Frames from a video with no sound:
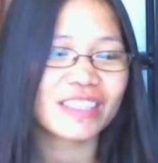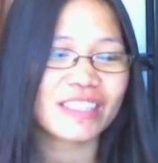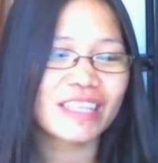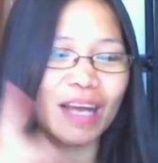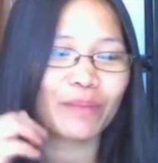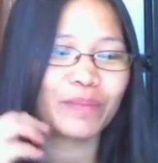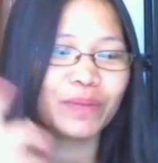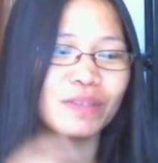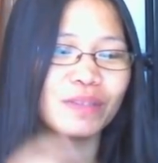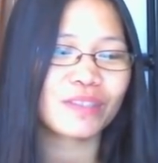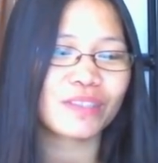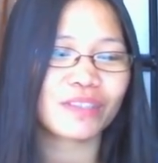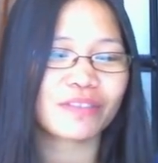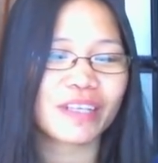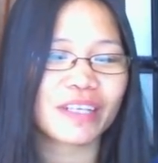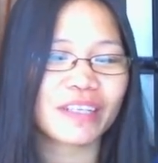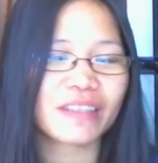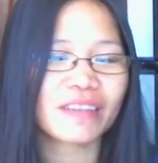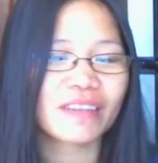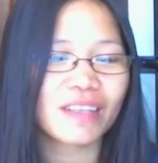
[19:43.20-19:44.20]
up sir
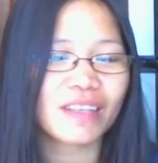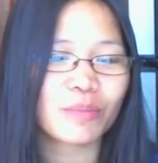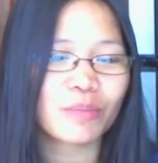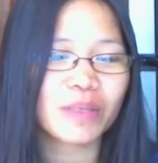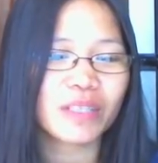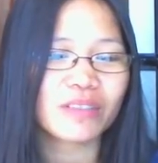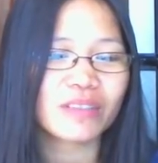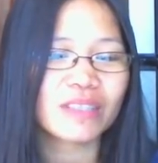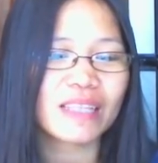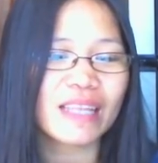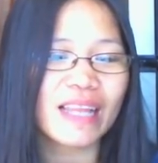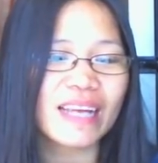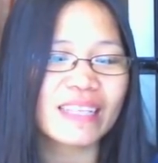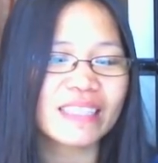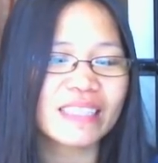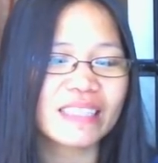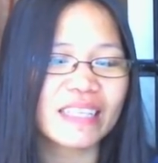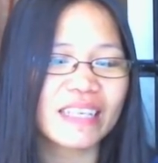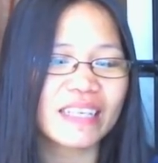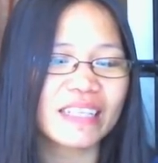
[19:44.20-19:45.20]
right now because
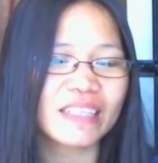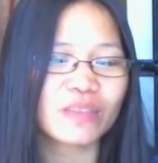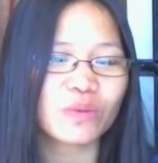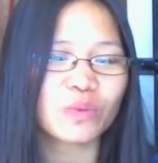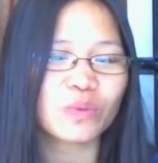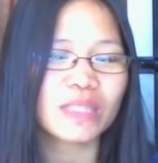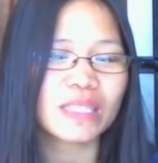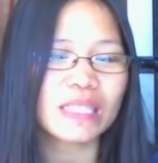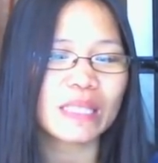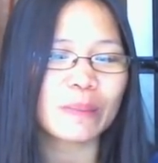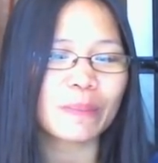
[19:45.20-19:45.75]
last night we sleep